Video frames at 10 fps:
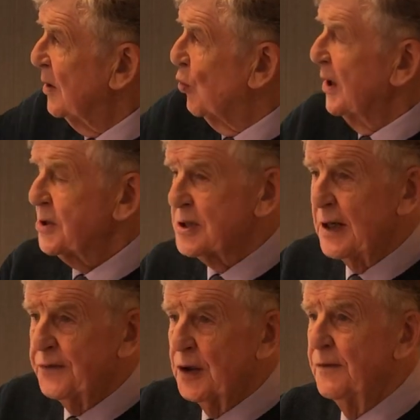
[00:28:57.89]
Once
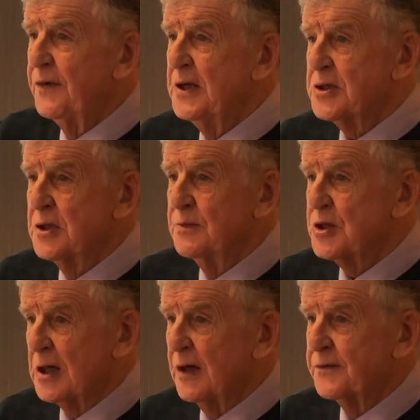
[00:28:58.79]
they've convinced
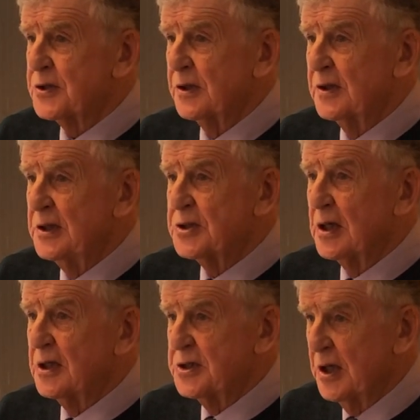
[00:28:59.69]
themselves that these
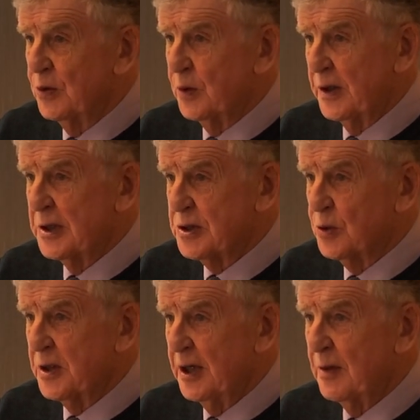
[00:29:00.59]
guys know what they're
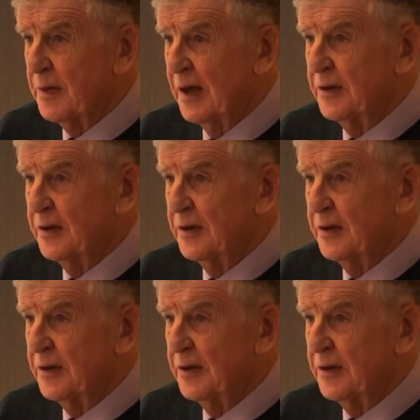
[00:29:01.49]
talking about,